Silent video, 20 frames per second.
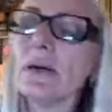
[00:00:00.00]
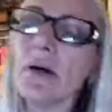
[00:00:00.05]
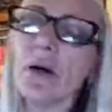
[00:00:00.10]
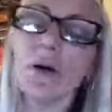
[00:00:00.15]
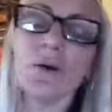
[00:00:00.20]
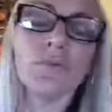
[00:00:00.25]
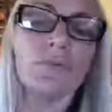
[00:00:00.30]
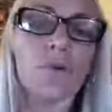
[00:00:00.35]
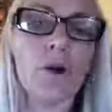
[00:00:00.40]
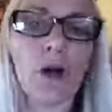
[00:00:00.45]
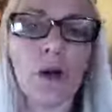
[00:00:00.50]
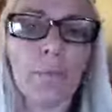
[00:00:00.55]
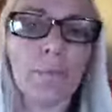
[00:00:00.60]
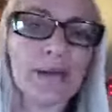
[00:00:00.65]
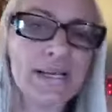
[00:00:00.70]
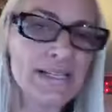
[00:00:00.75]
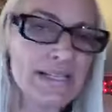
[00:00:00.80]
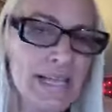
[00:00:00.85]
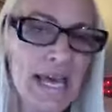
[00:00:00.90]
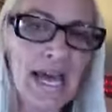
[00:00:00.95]
overall
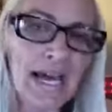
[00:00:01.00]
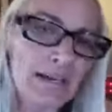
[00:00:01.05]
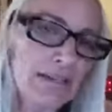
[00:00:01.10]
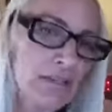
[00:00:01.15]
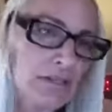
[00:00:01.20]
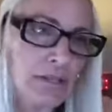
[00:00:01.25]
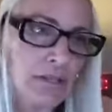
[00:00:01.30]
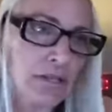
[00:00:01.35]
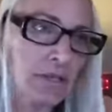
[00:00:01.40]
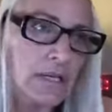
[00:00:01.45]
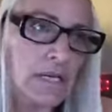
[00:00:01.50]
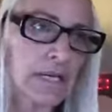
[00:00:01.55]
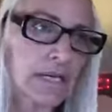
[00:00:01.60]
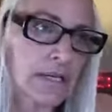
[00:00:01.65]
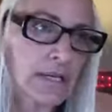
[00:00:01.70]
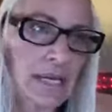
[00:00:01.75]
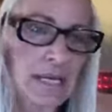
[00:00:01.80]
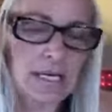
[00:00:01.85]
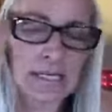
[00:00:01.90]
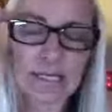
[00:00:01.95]
Best Actor
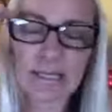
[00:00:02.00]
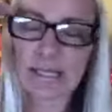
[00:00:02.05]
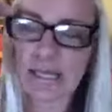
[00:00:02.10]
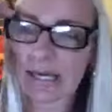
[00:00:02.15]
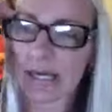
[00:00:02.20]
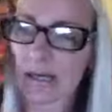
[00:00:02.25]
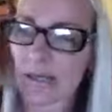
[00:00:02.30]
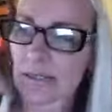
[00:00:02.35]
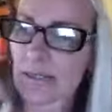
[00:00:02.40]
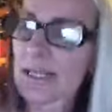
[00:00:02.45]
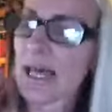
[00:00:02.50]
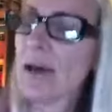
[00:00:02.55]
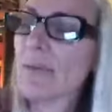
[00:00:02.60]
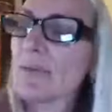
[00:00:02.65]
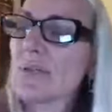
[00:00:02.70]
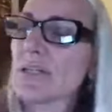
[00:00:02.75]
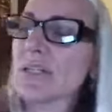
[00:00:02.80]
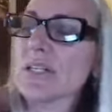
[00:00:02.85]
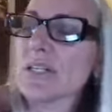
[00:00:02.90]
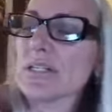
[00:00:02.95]
in anything else. That
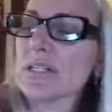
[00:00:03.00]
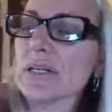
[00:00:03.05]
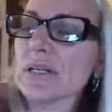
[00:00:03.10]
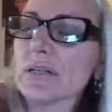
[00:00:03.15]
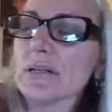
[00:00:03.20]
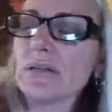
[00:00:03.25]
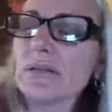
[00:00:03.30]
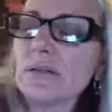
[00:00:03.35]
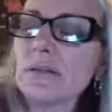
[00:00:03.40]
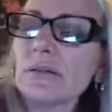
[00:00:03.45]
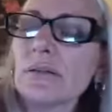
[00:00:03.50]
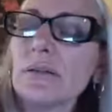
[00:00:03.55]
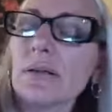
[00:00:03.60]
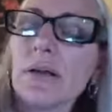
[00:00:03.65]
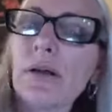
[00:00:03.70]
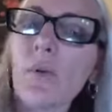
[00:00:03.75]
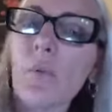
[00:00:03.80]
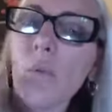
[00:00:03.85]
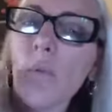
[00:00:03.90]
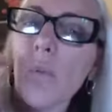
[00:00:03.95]
was just
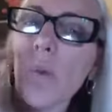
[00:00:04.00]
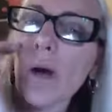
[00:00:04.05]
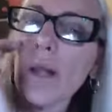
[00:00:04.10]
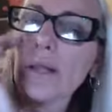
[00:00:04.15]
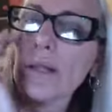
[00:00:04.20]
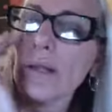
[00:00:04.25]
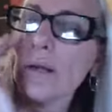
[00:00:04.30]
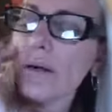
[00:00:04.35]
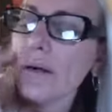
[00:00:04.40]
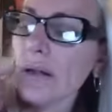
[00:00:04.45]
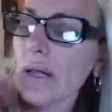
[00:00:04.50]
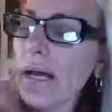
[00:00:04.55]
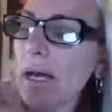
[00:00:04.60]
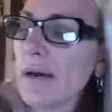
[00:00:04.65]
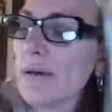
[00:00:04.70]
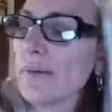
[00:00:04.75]
one little